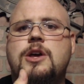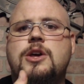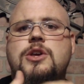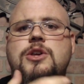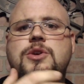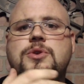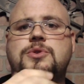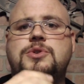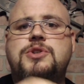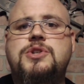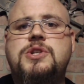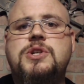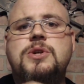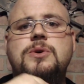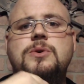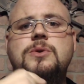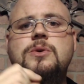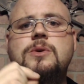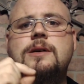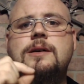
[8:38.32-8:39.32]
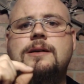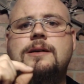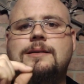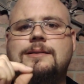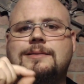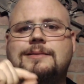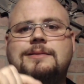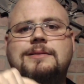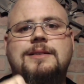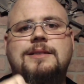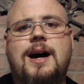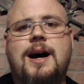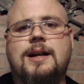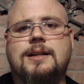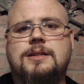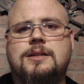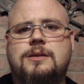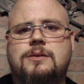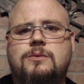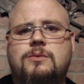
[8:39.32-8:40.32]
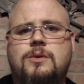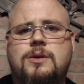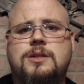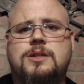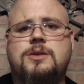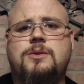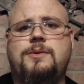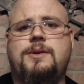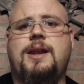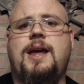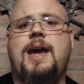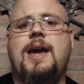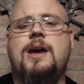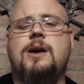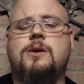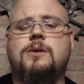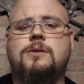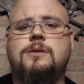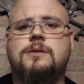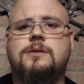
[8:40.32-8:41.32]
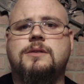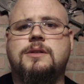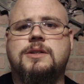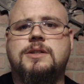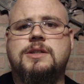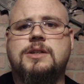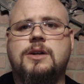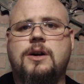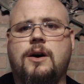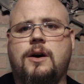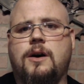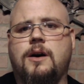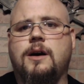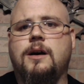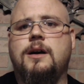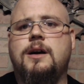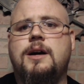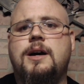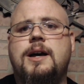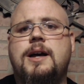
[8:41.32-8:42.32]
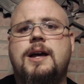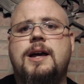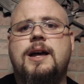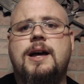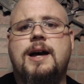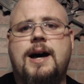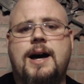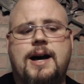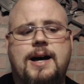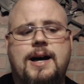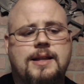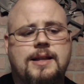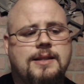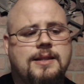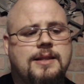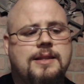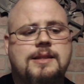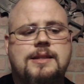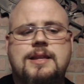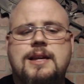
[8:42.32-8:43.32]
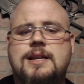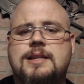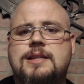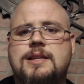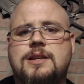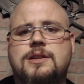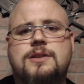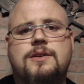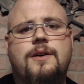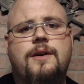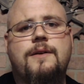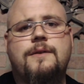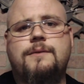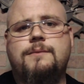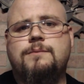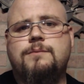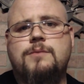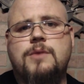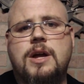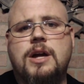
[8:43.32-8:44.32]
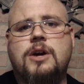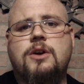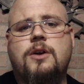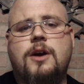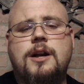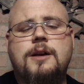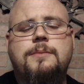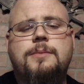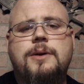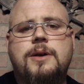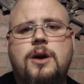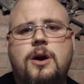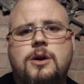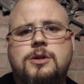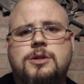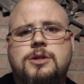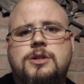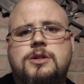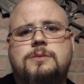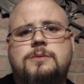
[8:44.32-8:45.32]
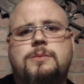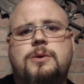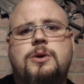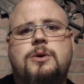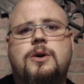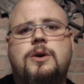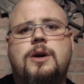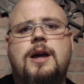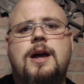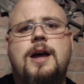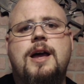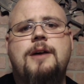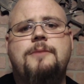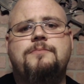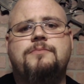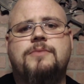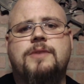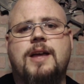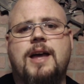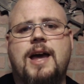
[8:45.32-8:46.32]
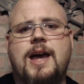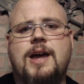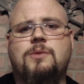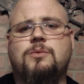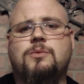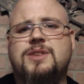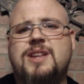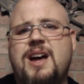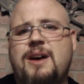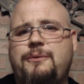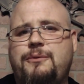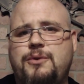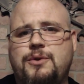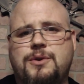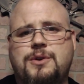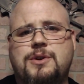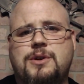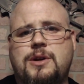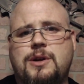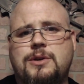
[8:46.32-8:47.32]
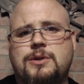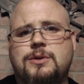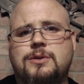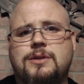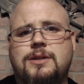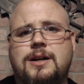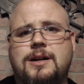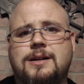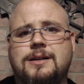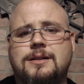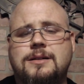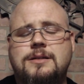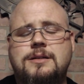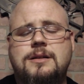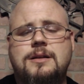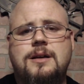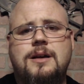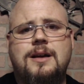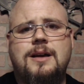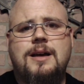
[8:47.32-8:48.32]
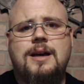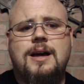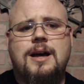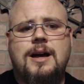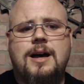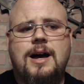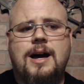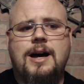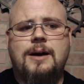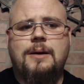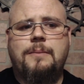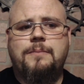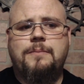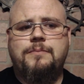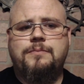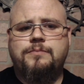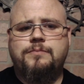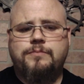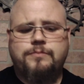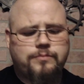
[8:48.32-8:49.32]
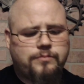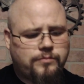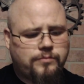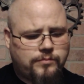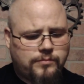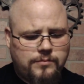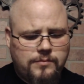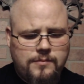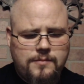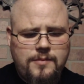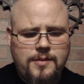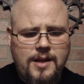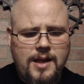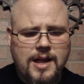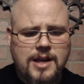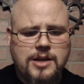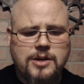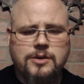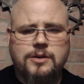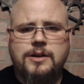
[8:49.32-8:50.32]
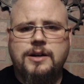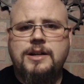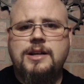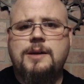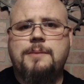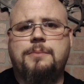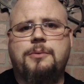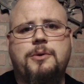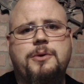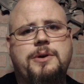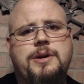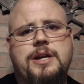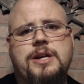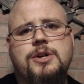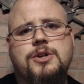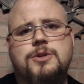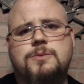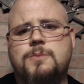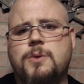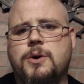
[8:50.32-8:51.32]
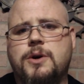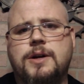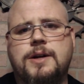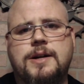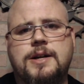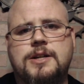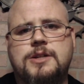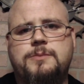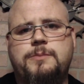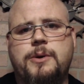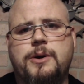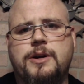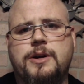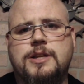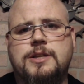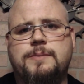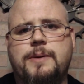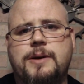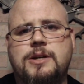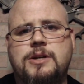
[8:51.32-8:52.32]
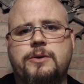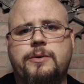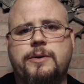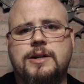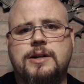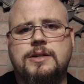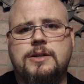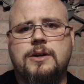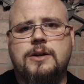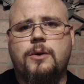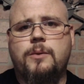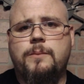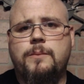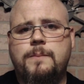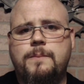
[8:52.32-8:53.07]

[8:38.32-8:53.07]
You do not want to inhale the cigar. This is incredibly harsh smoke and will not feel good on your lungs. And you'll end up ruining your smoking experience by doing so.